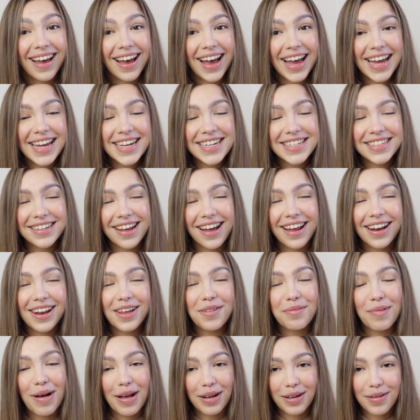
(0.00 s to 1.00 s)
Hi, it's
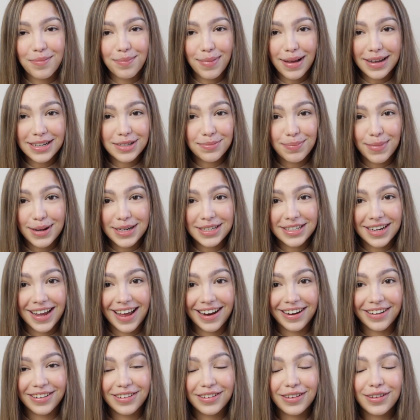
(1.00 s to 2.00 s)
Charlotte, welcome back to my
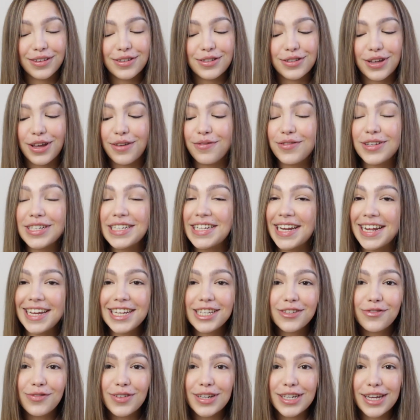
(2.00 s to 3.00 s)
channel. So for
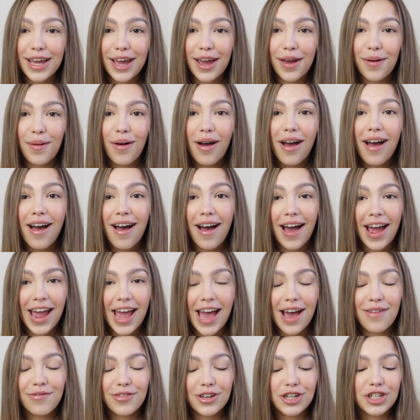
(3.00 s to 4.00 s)
today's video I
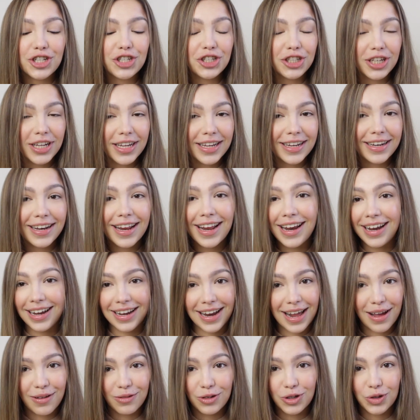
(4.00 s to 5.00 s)
have a Shein
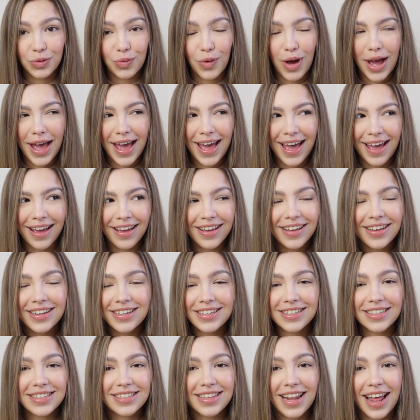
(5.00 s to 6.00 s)
loungewear
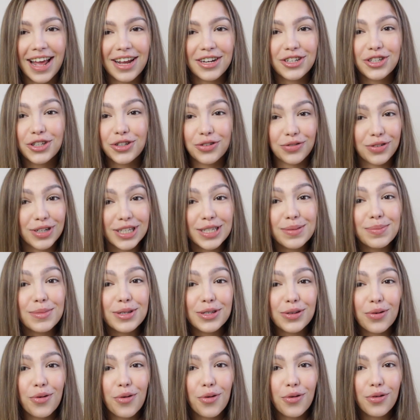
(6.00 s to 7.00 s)
slash
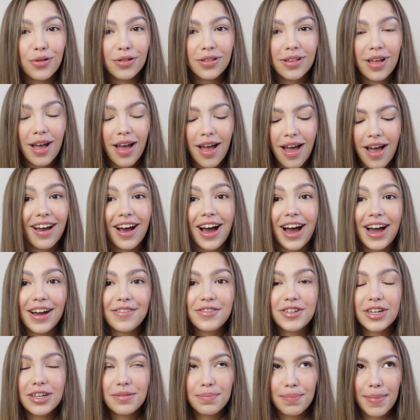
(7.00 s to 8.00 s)
Christmas haul.
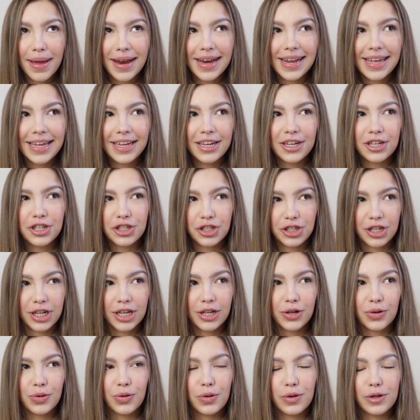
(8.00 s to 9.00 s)
I've done many
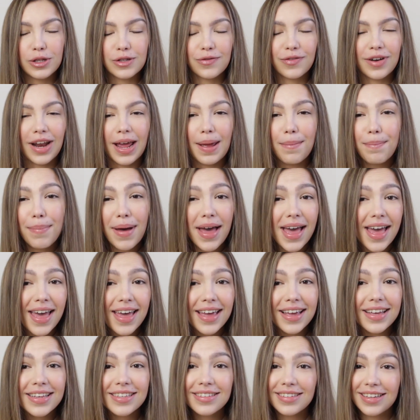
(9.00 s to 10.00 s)
Shein hauls for like
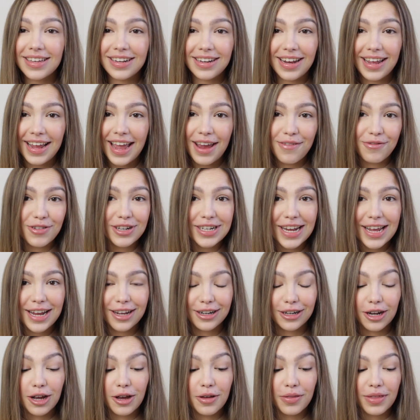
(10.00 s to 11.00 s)
bags and like everyday
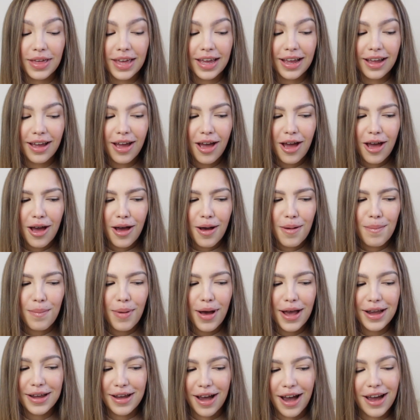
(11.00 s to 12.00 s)
clothing,
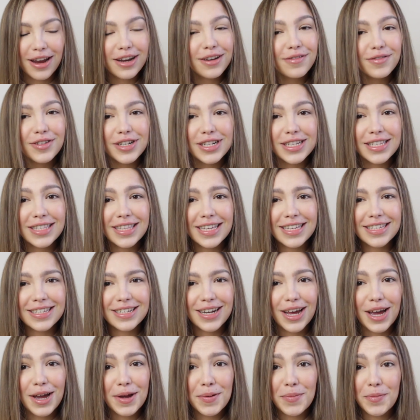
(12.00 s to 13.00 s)
but I kind of just this
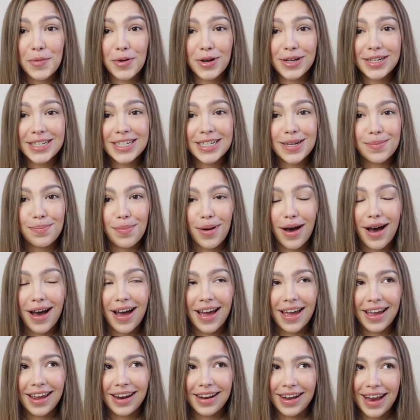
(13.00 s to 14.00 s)
time wanted to
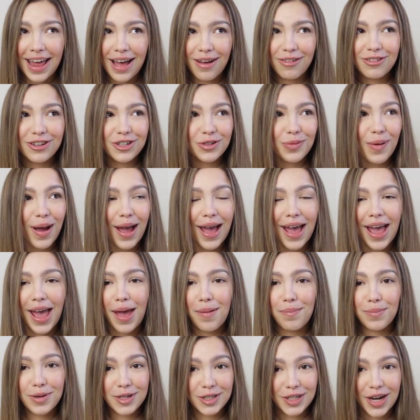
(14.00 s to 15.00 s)
buy loungewear
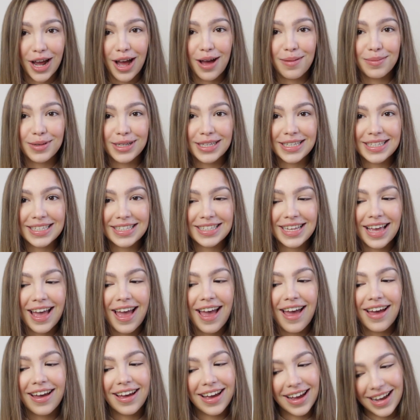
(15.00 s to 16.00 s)
and pyjamas
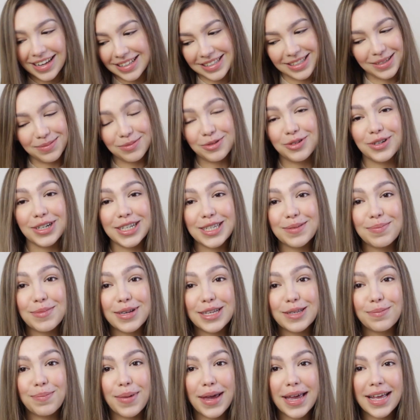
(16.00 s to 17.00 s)
and some
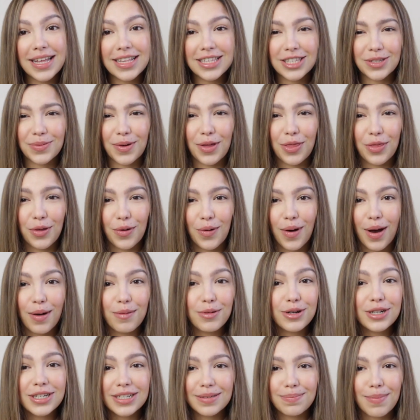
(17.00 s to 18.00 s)
Christmas bits, so I thought I
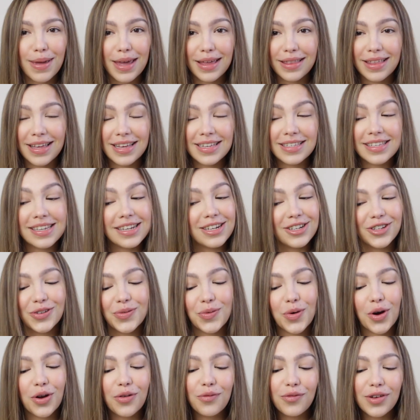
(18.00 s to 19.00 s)
would just make this into
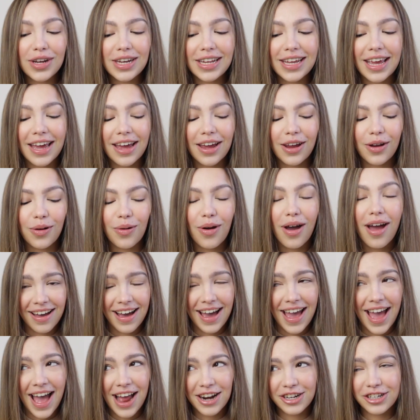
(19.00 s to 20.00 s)
one video.
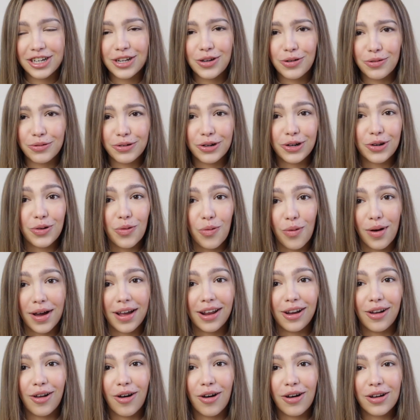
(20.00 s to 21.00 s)
I actually ordered quite
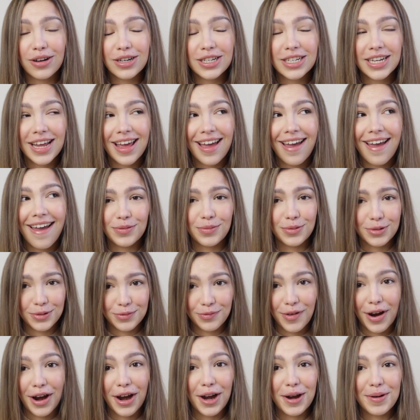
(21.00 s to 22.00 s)
a lot, was
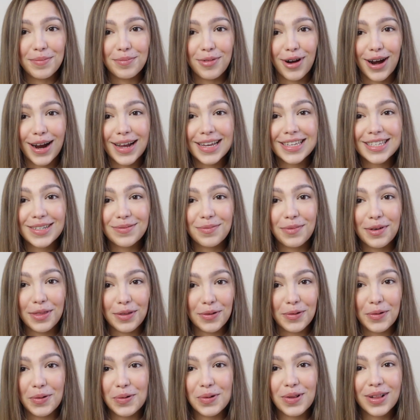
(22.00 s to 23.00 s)
very impressed with
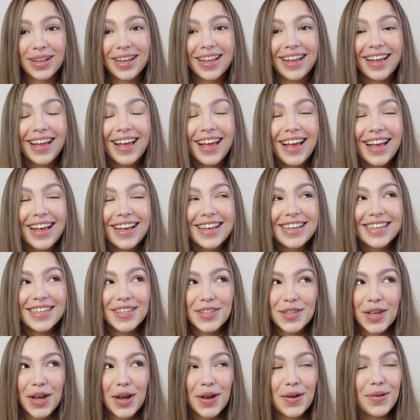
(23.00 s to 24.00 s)
it all.
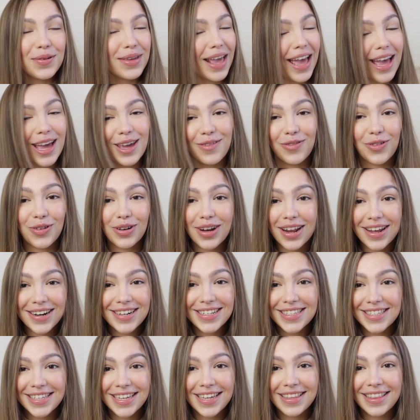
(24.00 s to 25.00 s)
So yeah, if you'd like
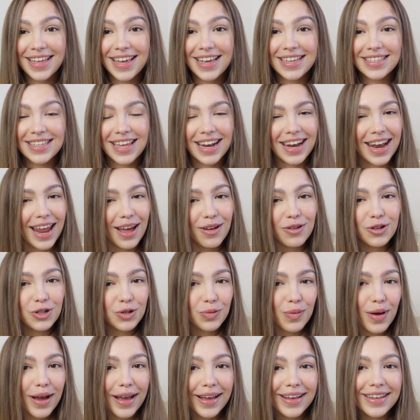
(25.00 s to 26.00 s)
to see this
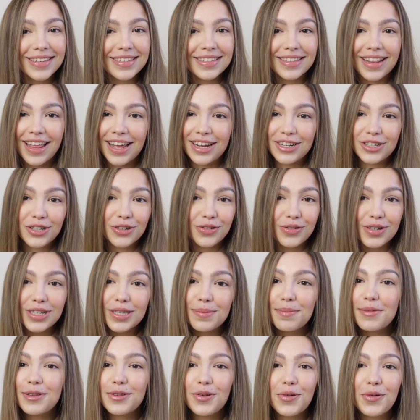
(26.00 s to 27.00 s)
loungewear slash
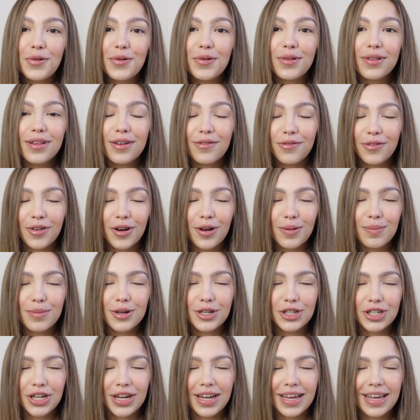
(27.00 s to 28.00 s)
Christmas haul from
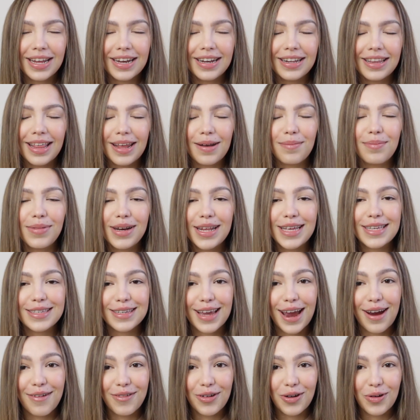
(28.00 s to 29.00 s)
Shein, then please
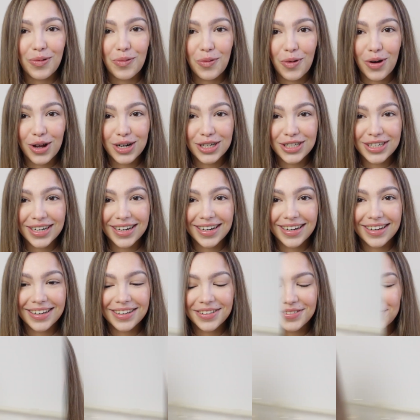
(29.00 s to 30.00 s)
carry on watching.
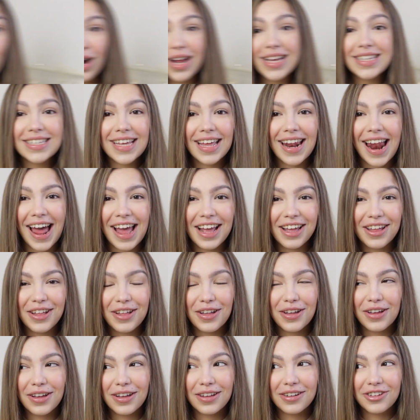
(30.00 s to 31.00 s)
When I say like
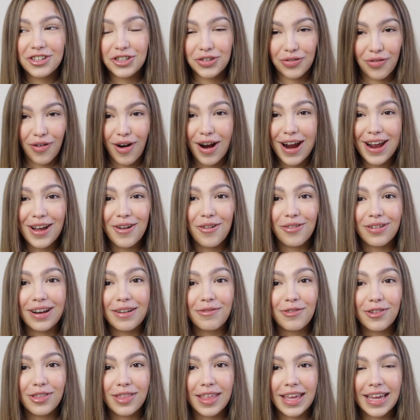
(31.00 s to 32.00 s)
trying on
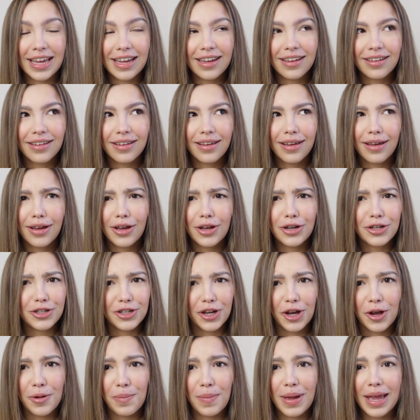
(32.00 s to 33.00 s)
everything, it
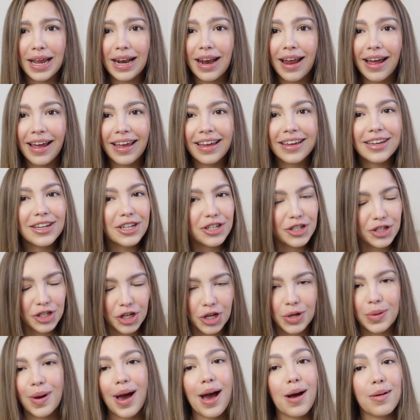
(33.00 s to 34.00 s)
took me like
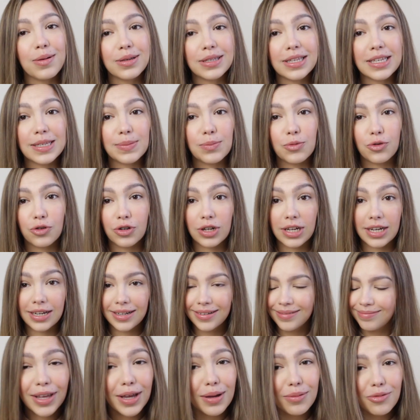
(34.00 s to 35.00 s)
two hours this
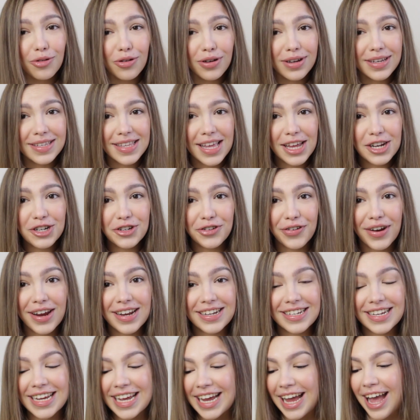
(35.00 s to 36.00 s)
morning. I'm not
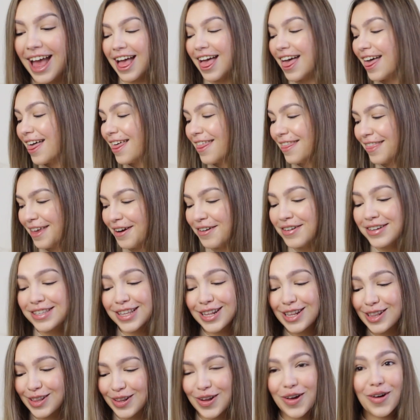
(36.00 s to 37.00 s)
exaggerating. There is a
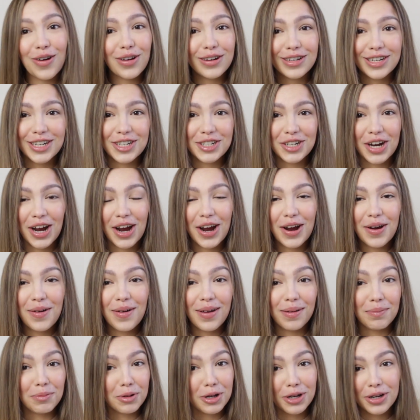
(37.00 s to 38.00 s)
lot to show.
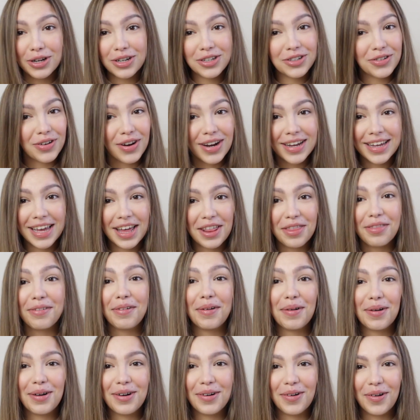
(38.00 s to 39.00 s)
I'm gonna try and get
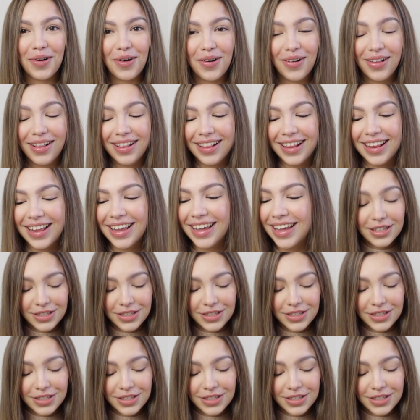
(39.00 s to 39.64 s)
through it all.